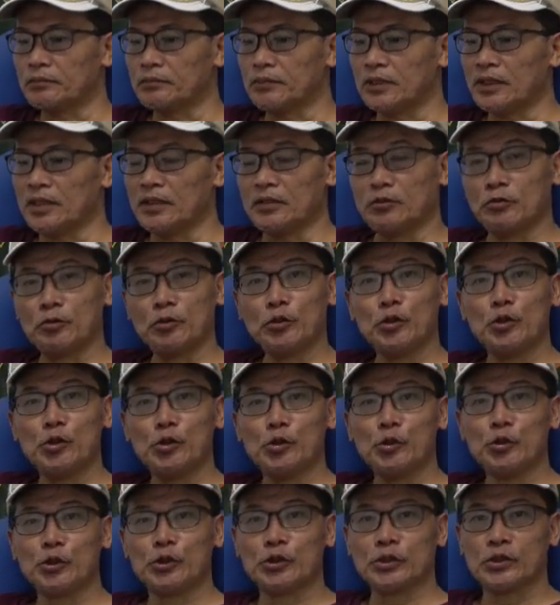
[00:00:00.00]

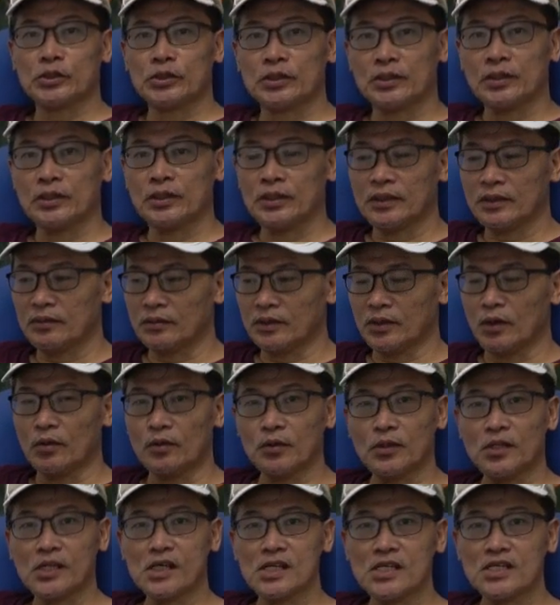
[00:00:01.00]
introduce to the
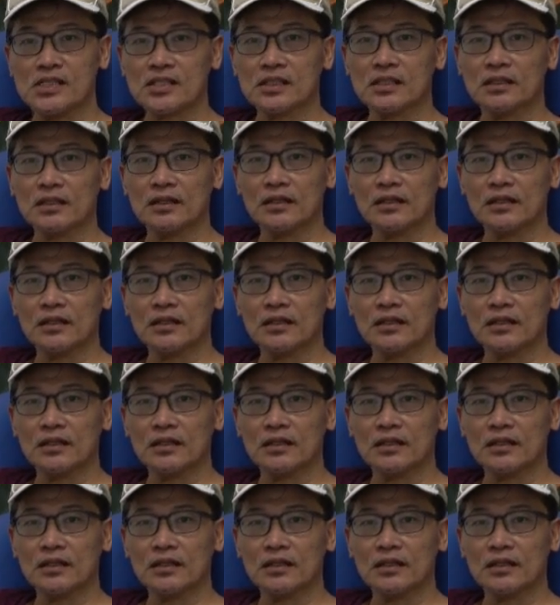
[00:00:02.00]
audience